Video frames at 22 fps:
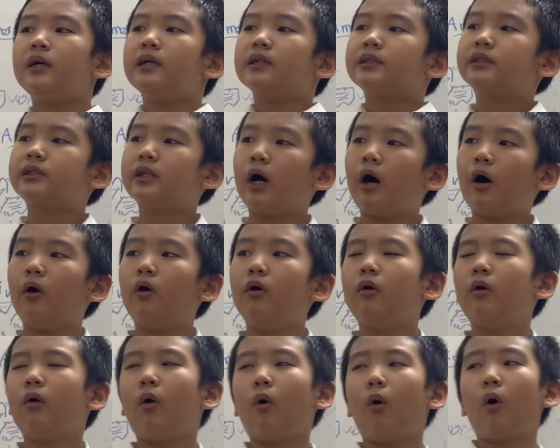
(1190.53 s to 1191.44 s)

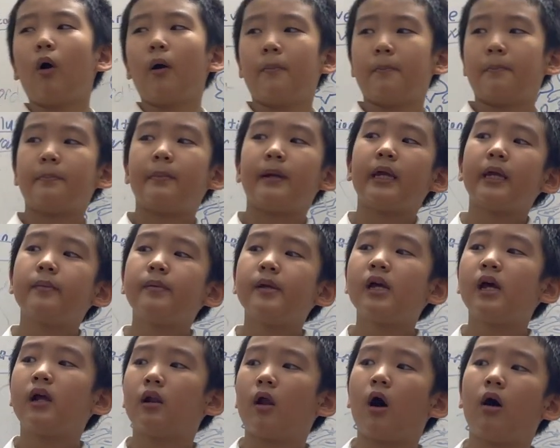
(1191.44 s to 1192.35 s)
So, or
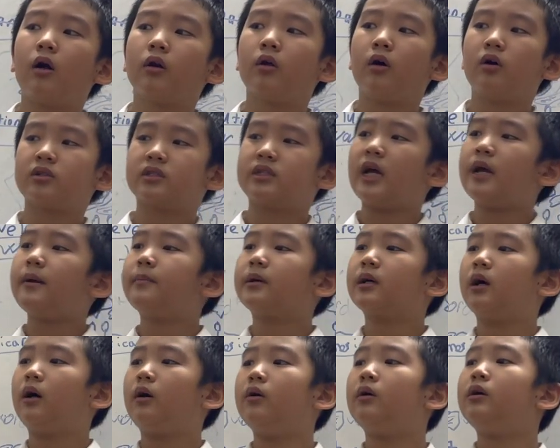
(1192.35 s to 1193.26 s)
maybe a long time
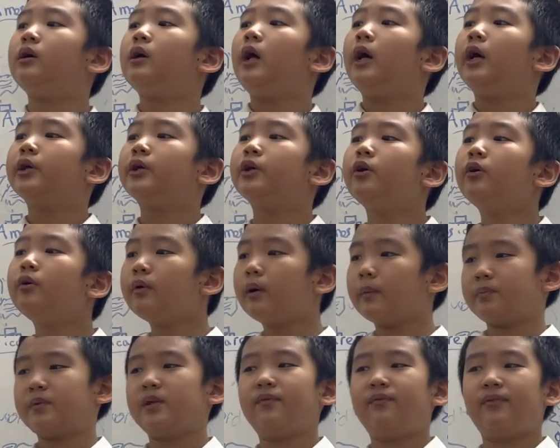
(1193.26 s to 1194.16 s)
ago,
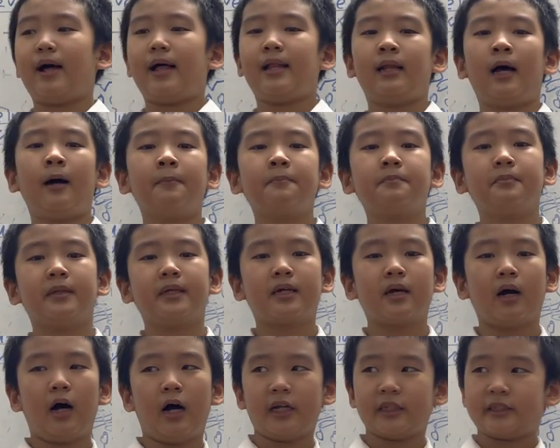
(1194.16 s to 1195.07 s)
Europe developed
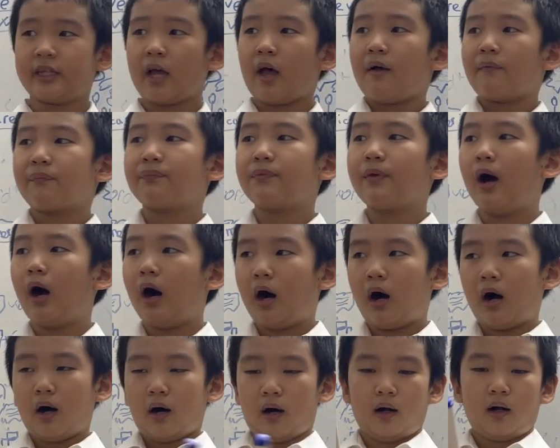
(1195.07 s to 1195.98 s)
because
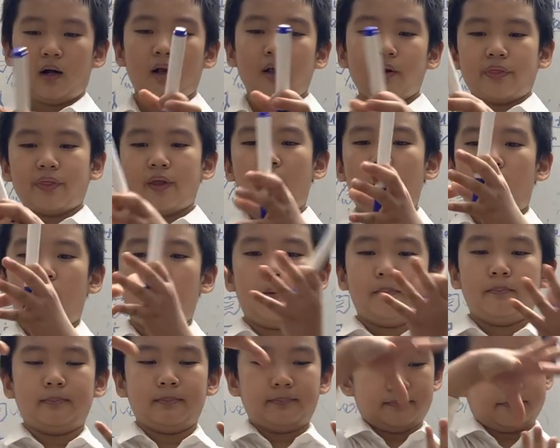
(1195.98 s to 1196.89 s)
the
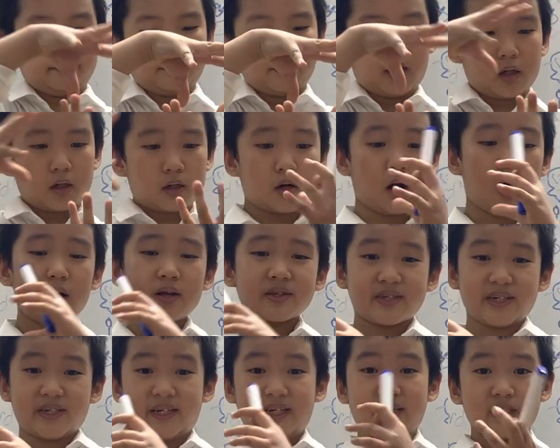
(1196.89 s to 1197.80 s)
the
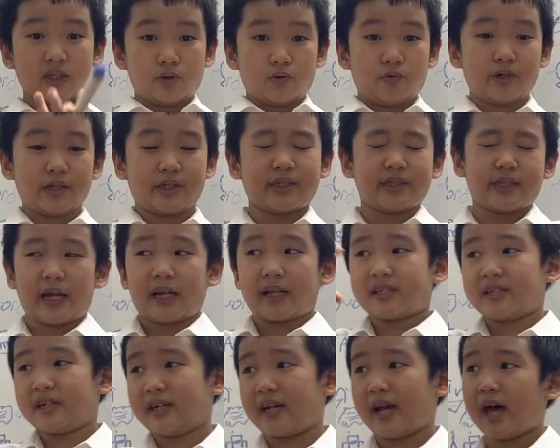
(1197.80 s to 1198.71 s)
continents were stick
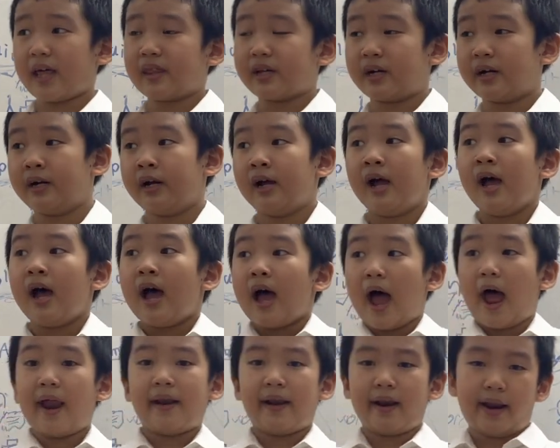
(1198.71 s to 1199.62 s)
together,
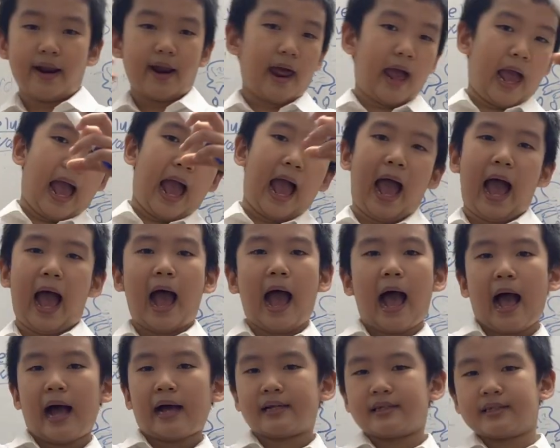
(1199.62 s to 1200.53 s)
and
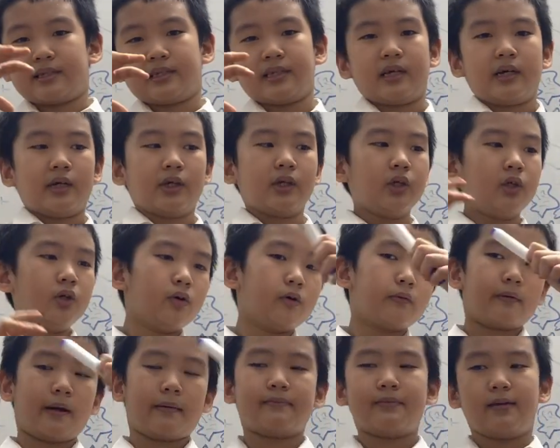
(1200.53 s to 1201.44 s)
as
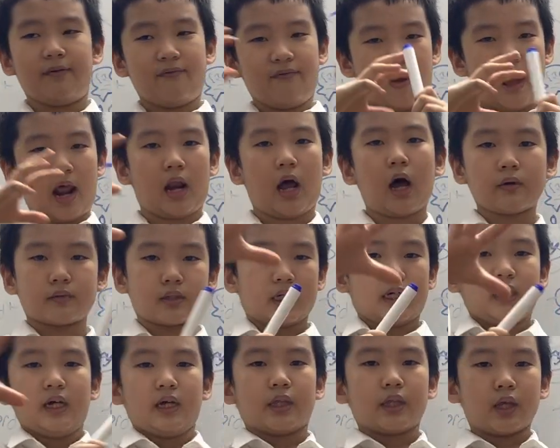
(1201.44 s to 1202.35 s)
Europe developed,
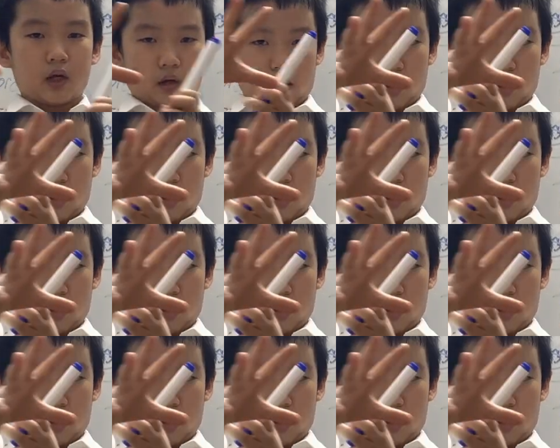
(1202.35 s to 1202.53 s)
the